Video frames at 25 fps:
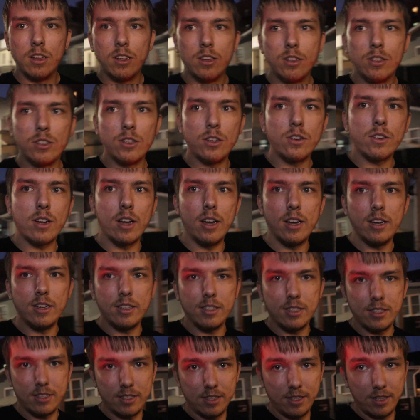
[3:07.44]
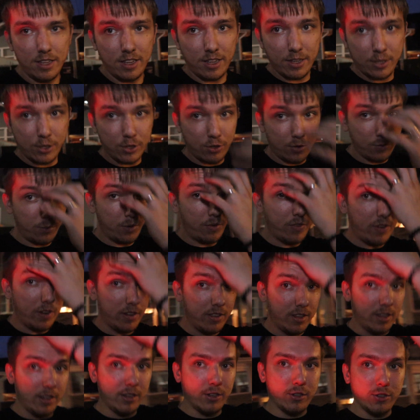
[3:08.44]
So guys, we
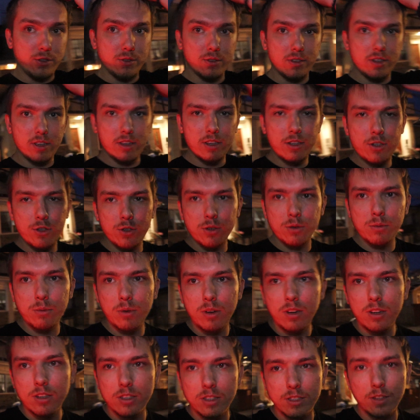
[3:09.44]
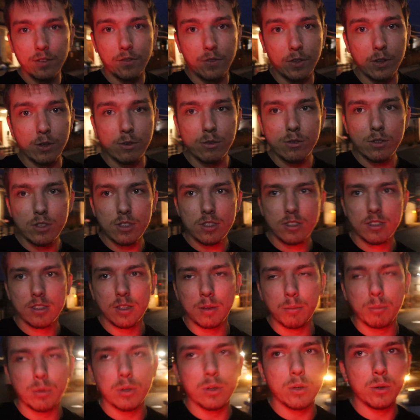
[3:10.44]
found the issue. The issue was the fuse,
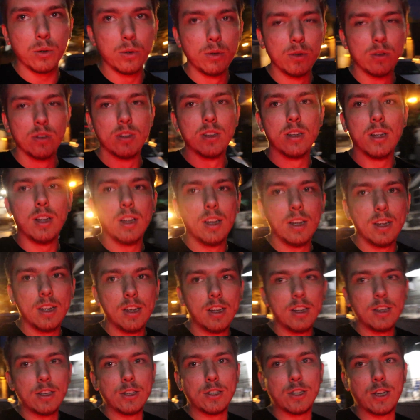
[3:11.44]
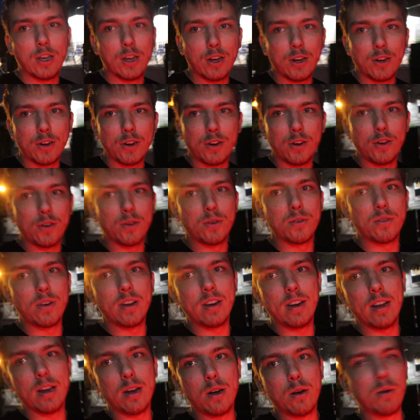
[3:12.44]
it blew. So right
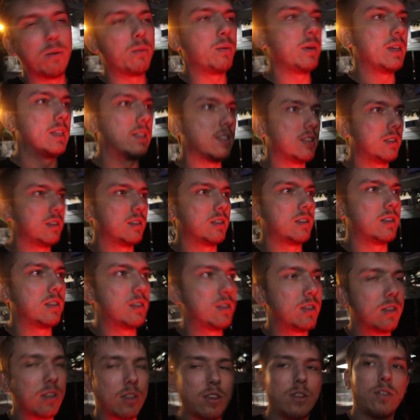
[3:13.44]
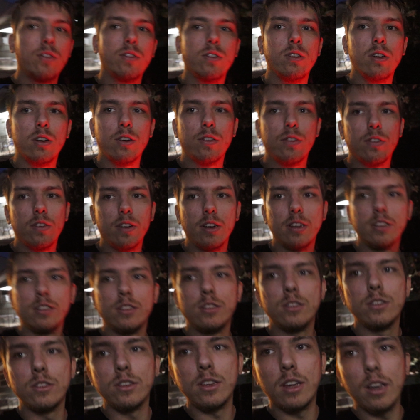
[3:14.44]
now we sent our
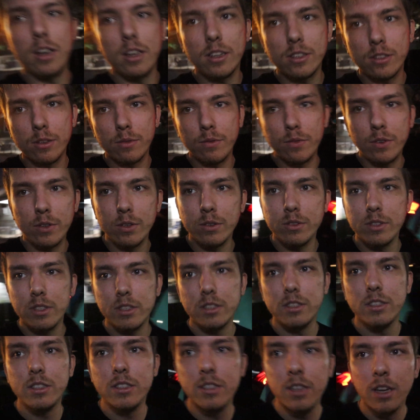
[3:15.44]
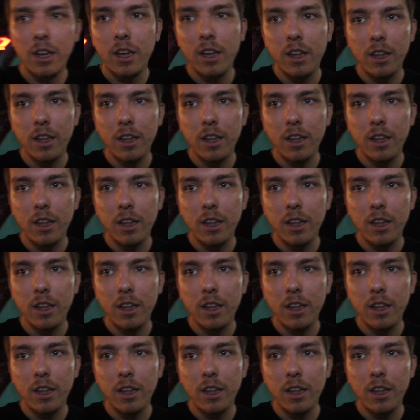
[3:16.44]
friends to get some fuses